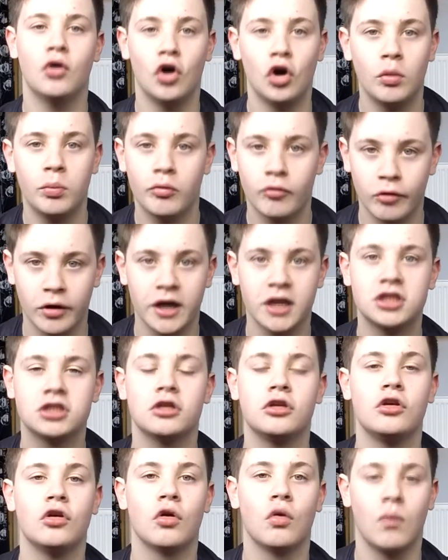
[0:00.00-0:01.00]
upgrade
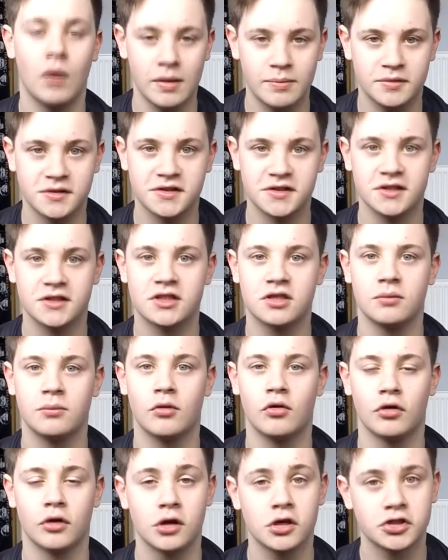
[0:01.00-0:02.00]
your weapon system
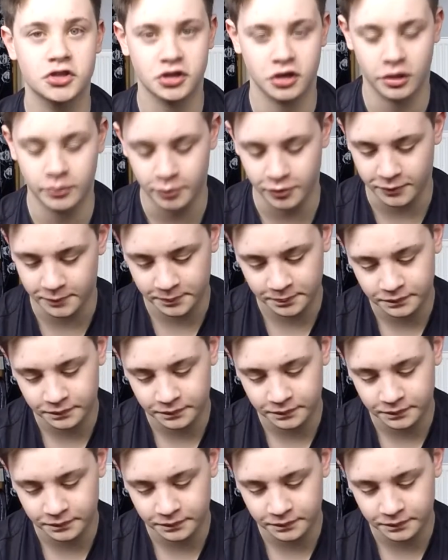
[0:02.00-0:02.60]
or your sniper.